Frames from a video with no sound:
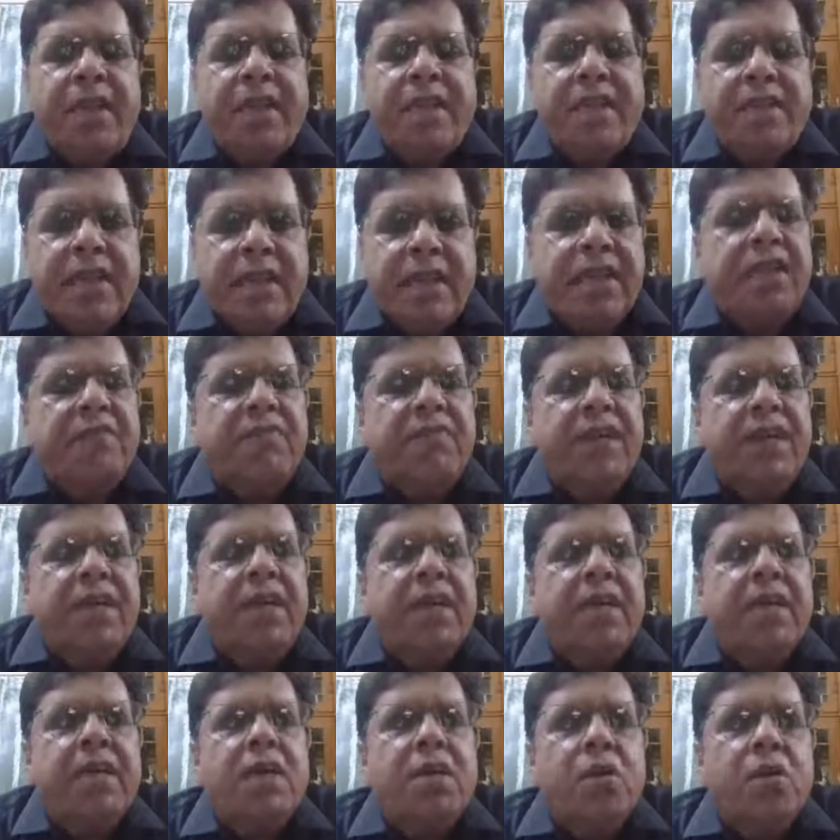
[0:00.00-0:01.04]

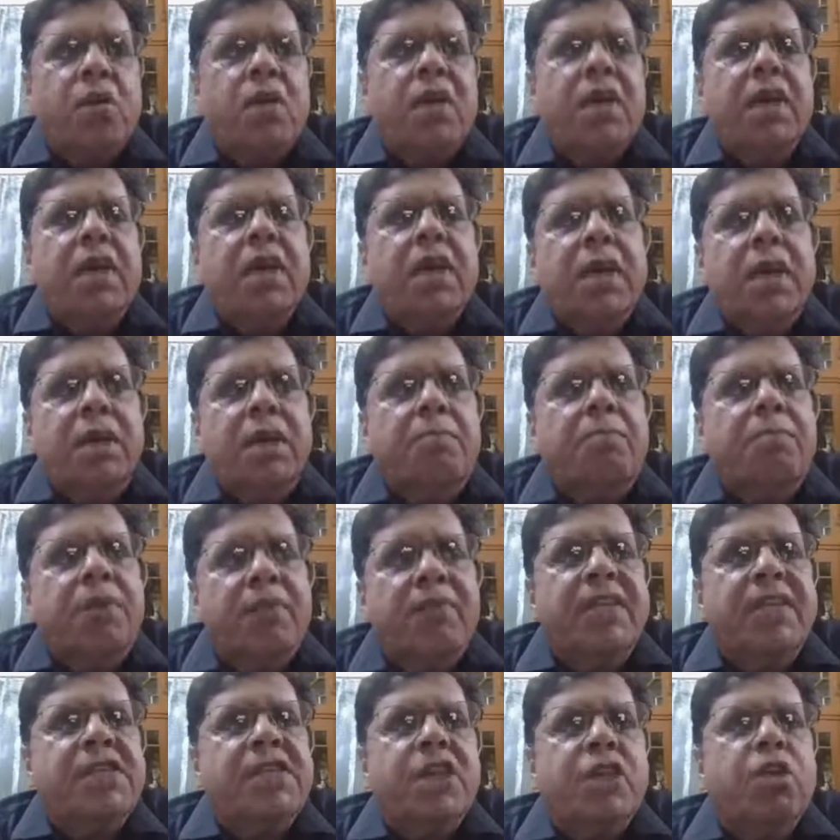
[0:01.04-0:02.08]
significant role in
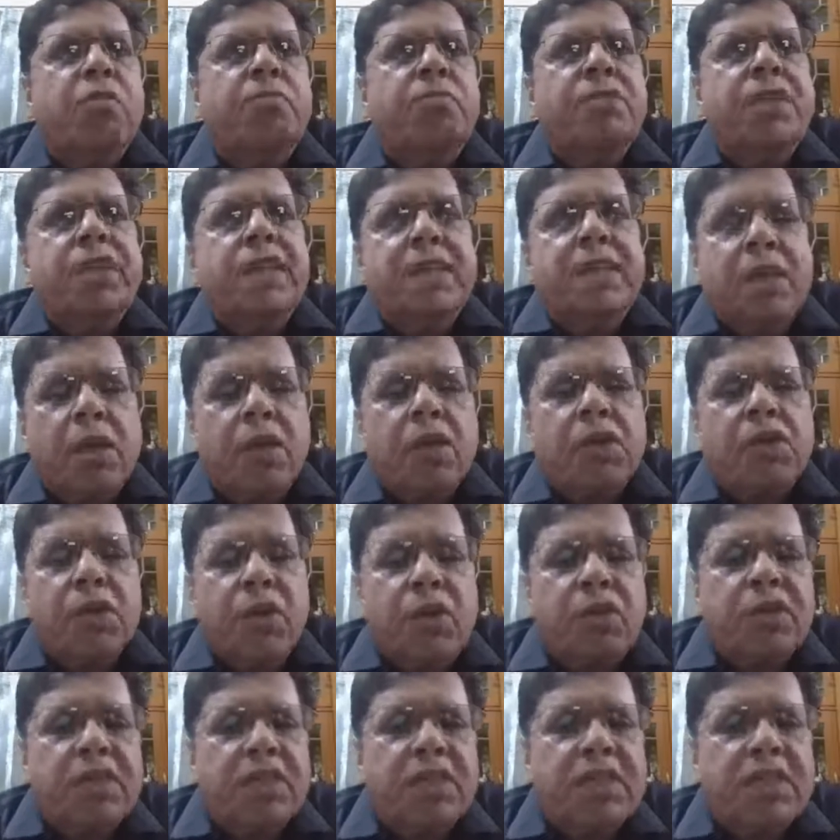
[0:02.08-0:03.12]
prevention of the
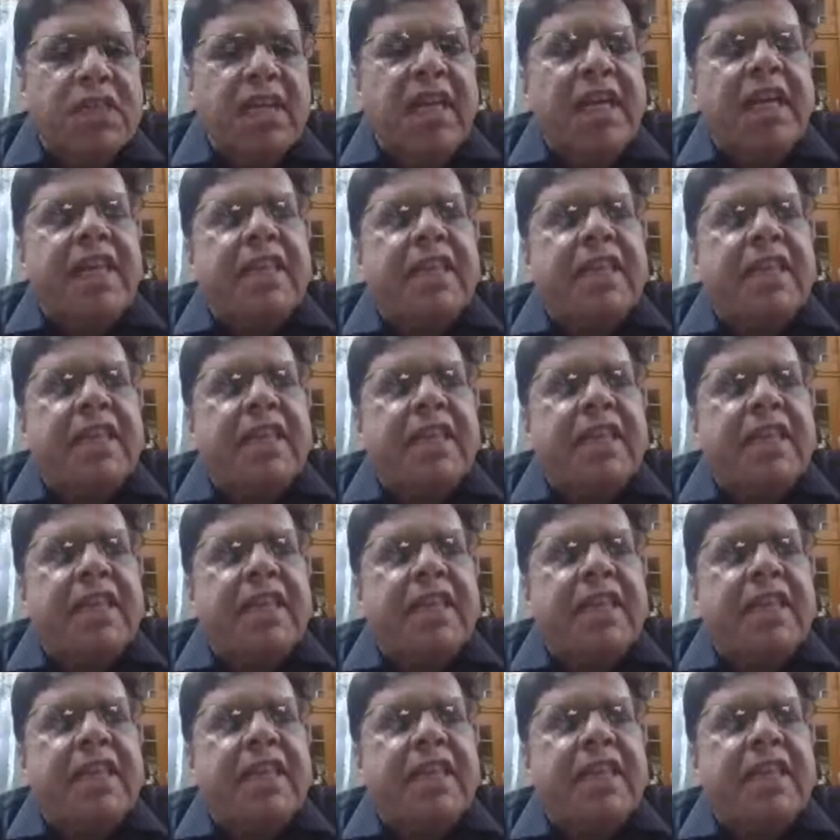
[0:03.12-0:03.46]
atherosclerosis.